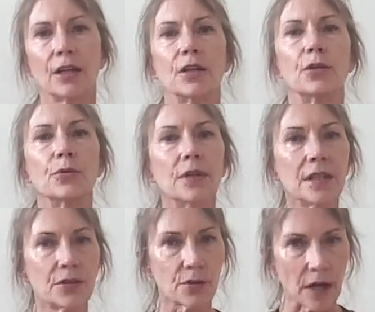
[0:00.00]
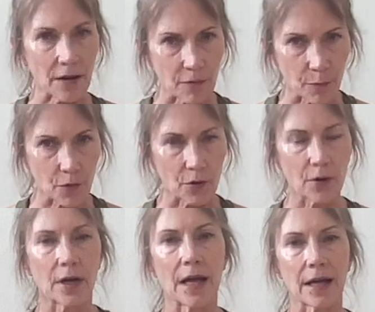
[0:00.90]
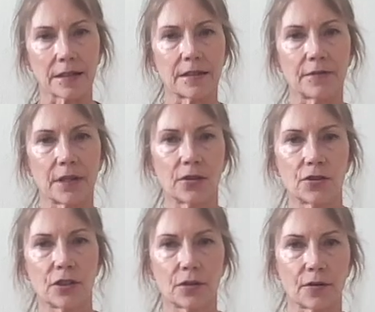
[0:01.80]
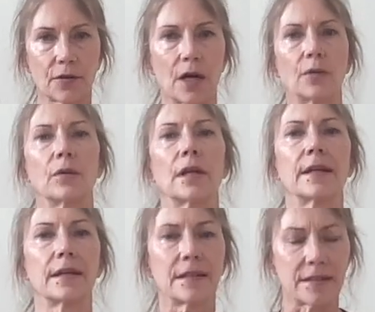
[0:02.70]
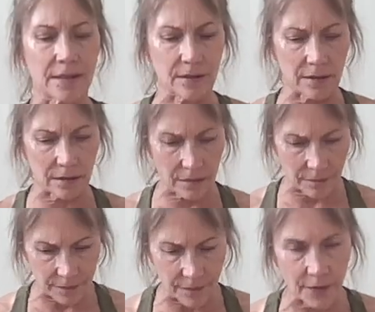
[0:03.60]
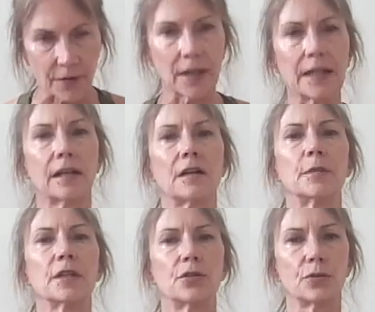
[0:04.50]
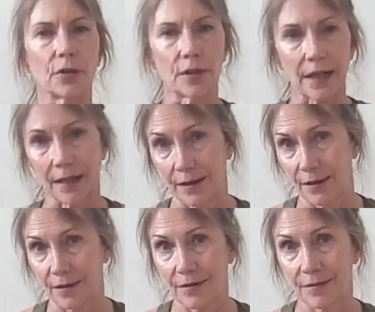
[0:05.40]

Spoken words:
you need to have more active energy around, like it's really coming to an end.